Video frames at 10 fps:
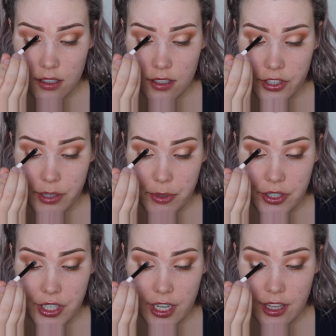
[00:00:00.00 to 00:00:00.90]

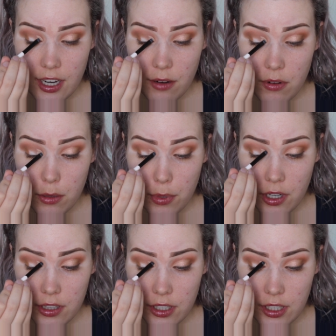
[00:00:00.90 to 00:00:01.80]
shimmer shade that I wanna
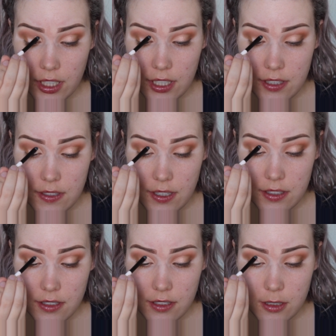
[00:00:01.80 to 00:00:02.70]
put on the lid
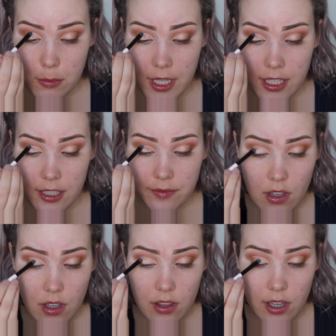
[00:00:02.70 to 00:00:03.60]
sticks a little better.
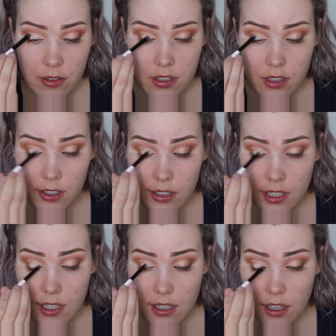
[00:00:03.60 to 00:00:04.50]
There was
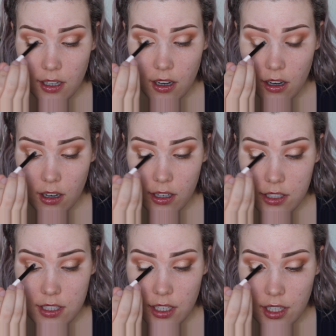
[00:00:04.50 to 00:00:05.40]
literally a
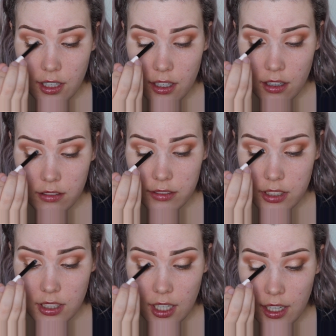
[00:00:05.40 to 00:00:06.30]
car sitting
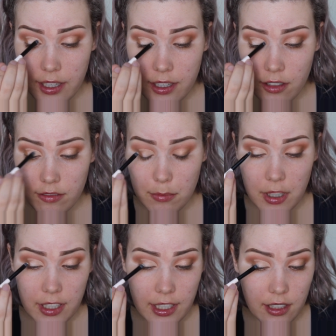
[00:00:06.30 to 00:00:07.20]
outside of
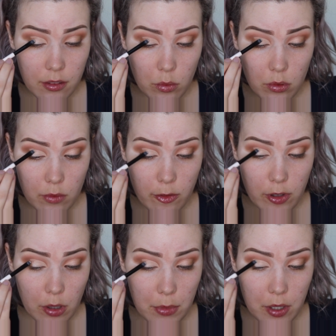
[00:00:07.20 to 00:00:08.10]
my
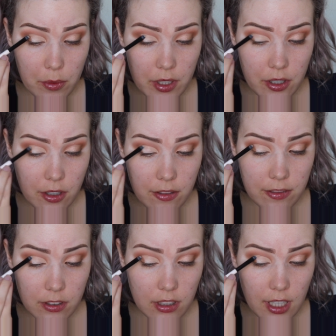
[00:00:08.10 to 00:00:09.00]
filming window
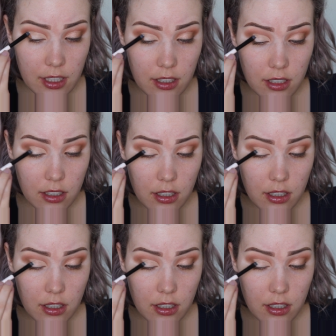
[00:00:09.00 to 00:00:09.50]
for like